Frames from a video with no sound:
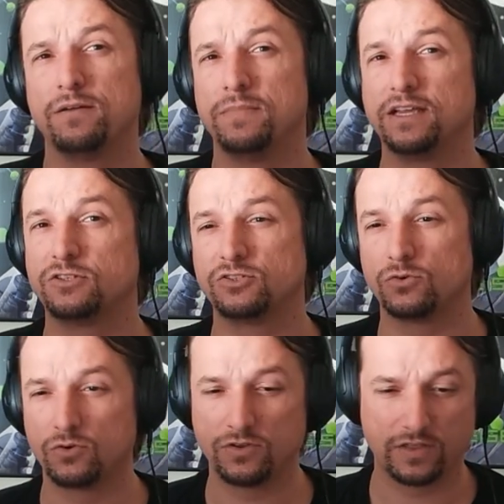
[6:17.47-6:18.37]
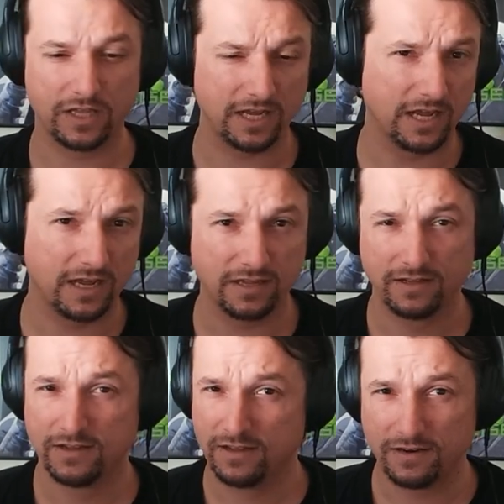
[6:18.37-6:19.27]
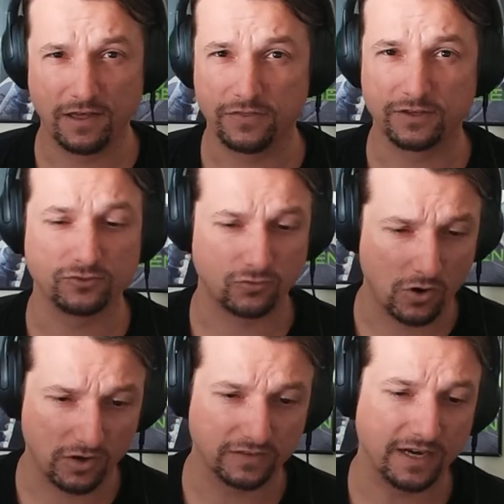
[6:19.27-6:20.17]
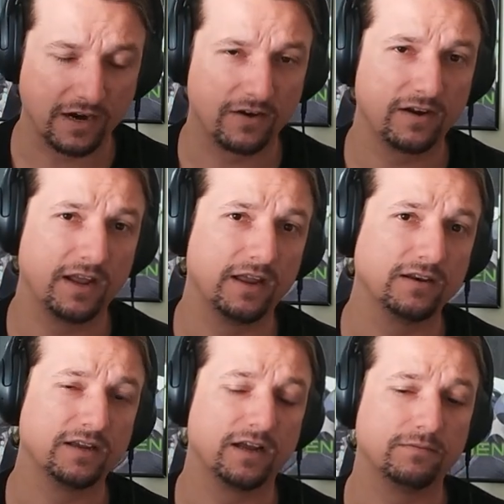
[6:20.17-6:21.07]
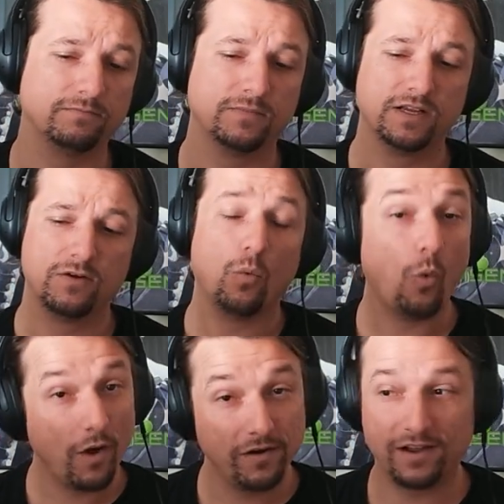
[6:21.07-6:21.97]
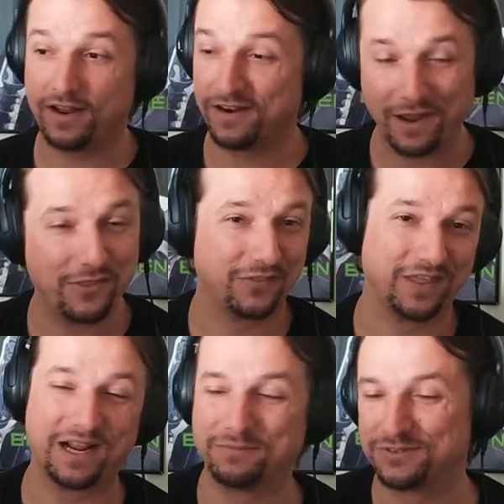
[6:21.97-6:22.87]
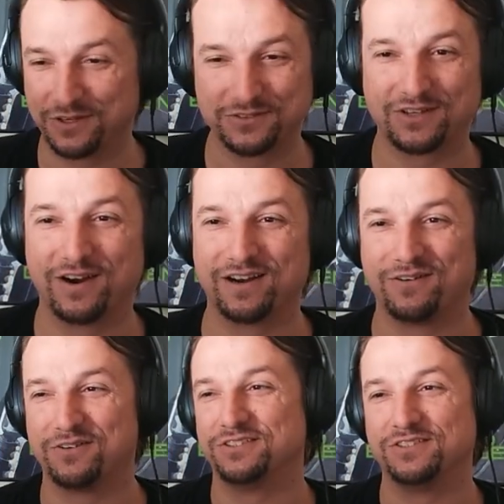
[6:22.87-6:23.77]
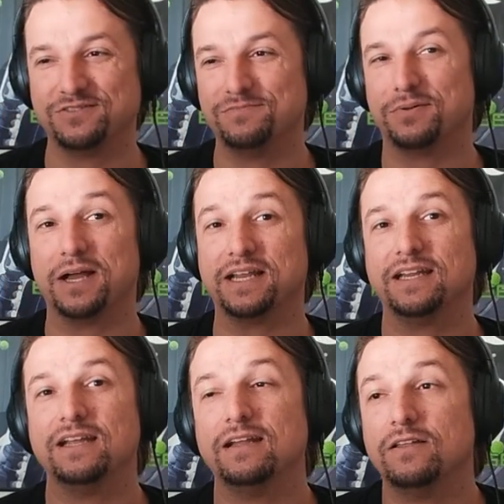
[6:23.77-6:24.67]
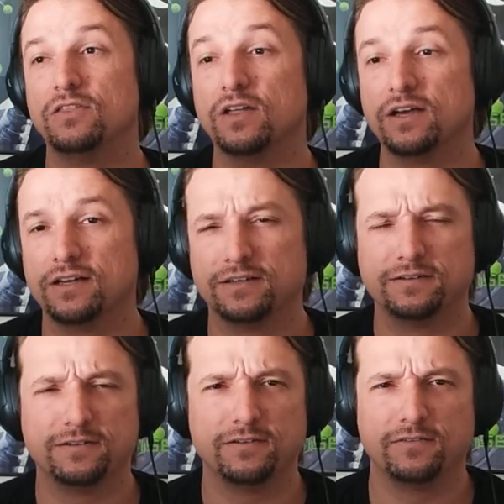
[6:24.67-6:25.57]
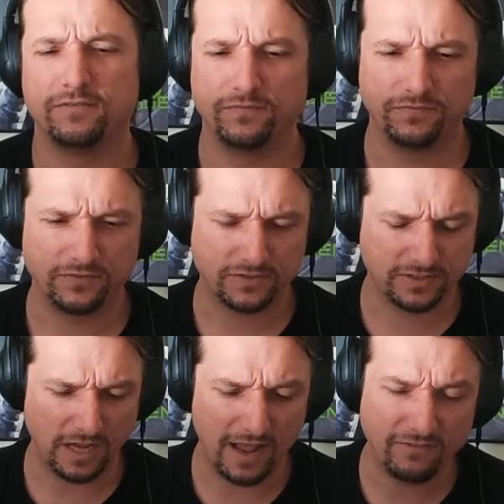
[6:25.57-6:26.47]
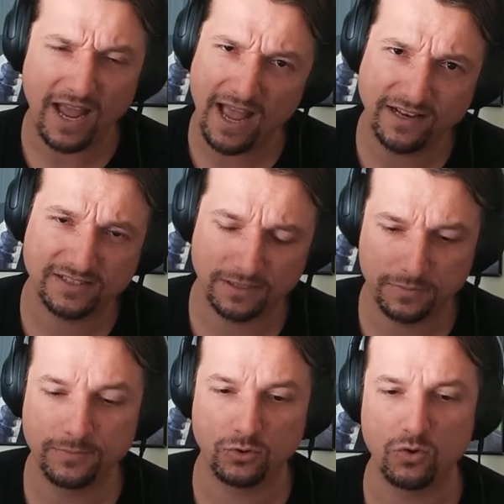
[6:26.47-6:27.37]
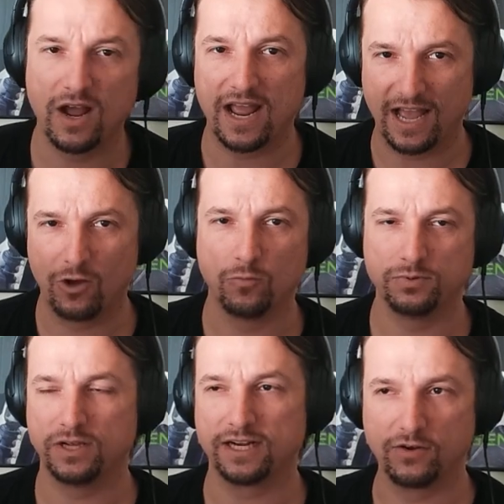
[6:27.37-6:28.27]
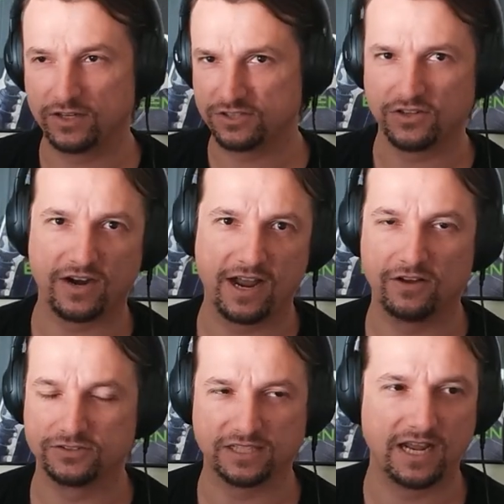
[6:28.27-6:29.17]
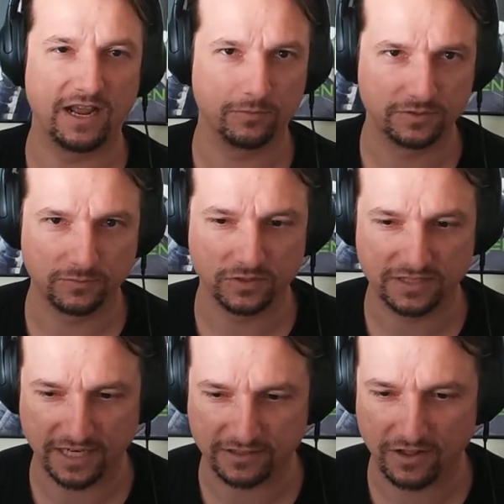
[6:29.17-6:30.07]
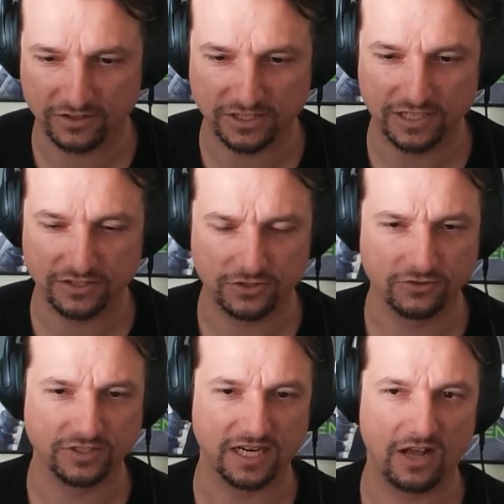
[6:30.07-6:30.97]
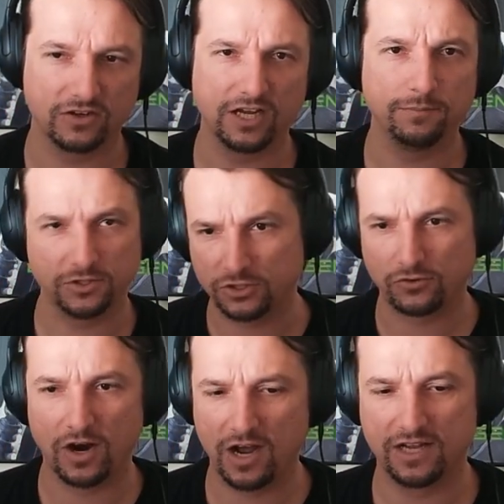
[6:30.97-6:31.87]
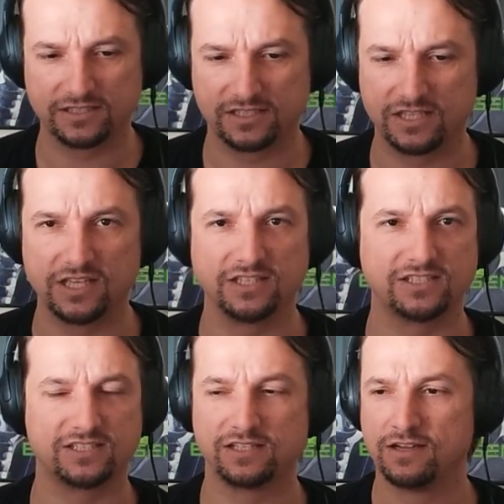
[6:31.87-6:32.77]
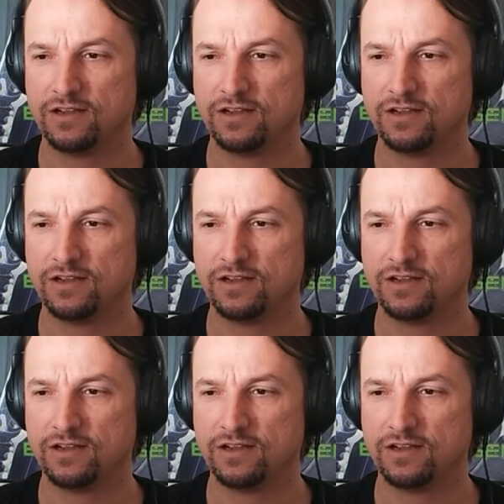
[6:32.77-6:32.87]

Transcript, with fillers: to make sure that uh, nothing's wrong there. And um, one uh, another thing, I'm so sorry to hold you, but the I've had some people who I help. I go out to their house and I help them with technology issues, and I'll come across this